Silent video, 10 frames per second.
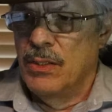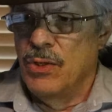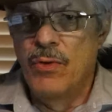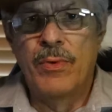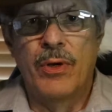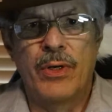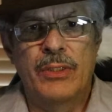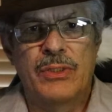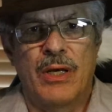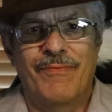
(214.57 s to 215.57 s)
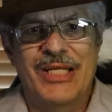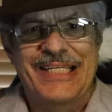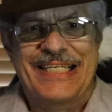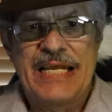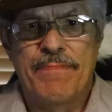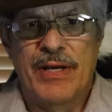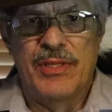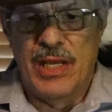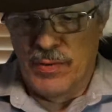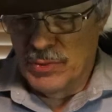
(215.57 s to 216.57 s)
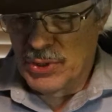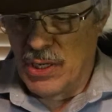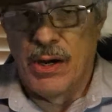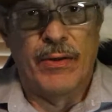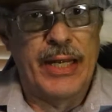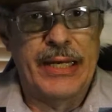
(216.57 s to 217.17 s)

Humanoids of the Deep, I think it was called.